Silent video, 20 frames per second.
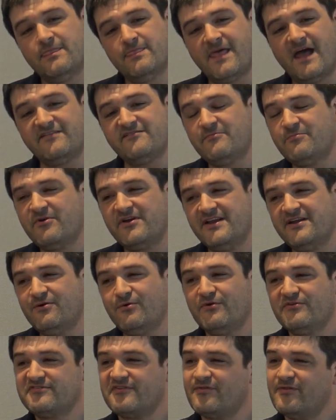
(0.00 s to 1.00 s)
that's a pretty
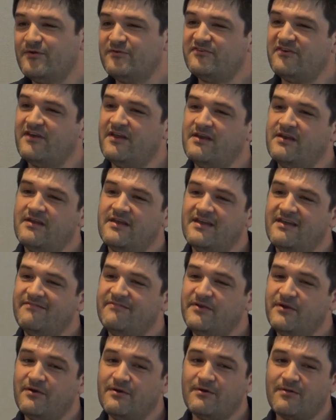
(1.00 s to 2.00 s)
cool solution
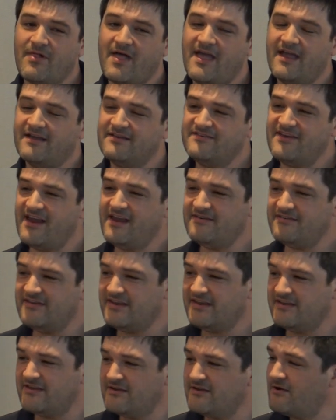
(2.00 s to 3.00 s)
if you're like
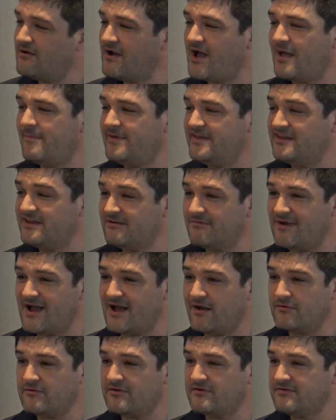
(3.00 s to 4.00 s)
changing your IP
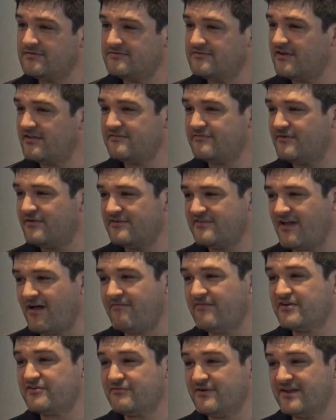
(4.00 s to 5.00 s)
around just for
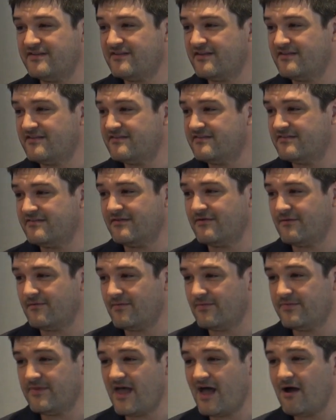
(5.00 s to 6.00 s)
selfish reasons.
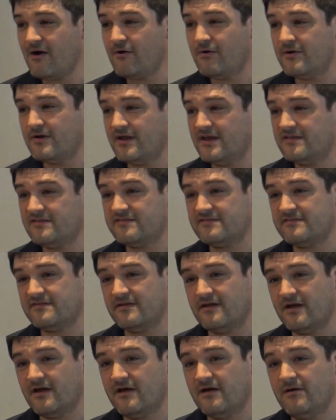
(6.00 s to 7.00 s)
Now it's
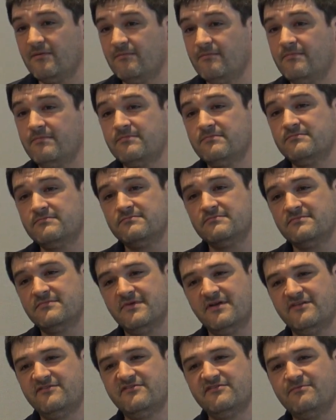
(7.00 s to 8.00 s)

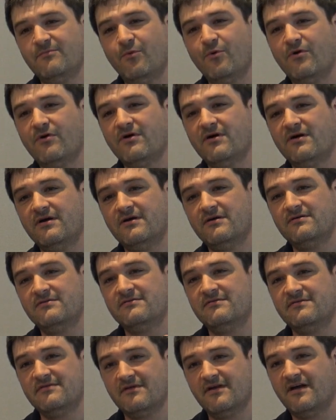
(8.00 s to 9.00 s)
just more.
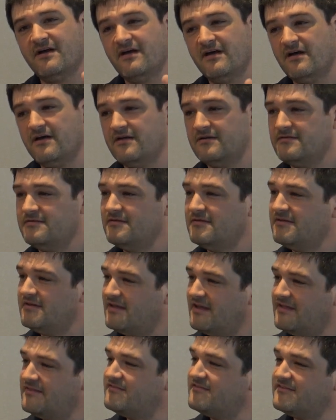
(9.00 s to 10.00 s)

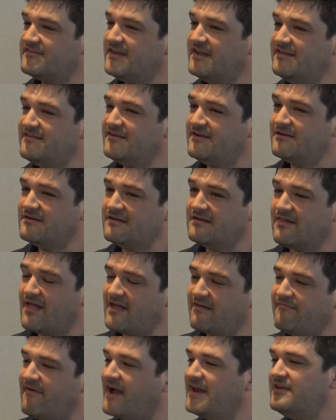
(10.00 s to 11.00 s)
It's just easier to
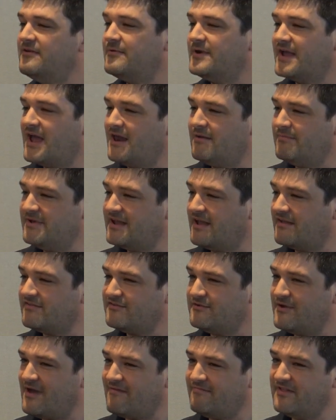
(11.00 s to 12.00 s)
like find you again because
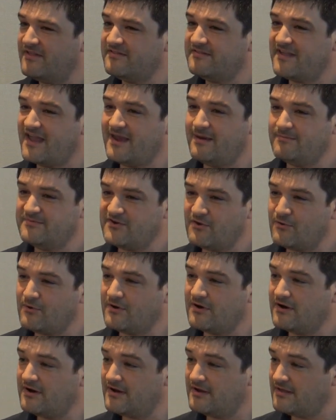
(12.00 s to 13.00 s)
you have the same
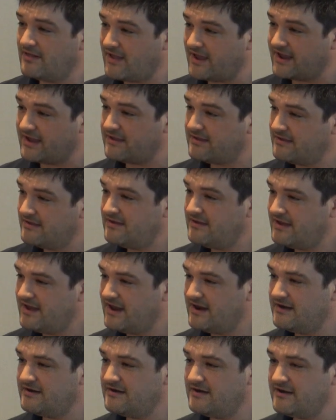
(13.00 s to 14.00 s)
Tor like
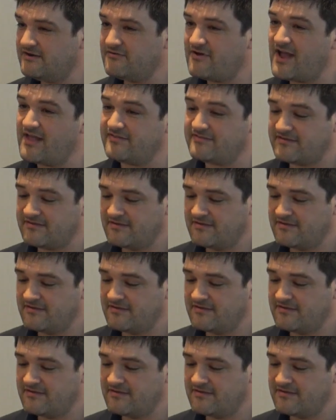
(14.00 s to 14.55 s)
hidden address.